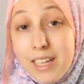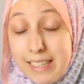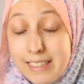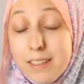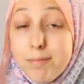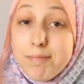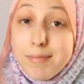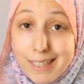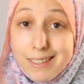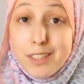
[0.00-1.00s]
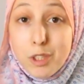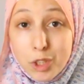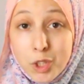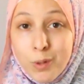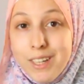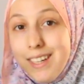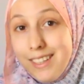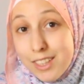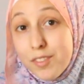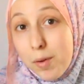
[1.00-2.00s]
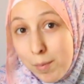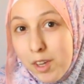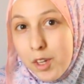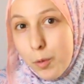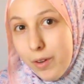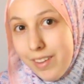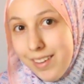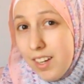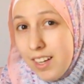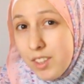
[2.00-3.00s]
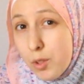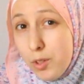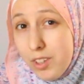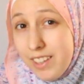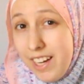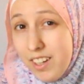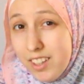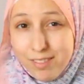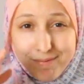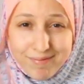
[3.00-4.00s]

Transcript: Lazy gets used to it and gets familiar with it. And sooner or later,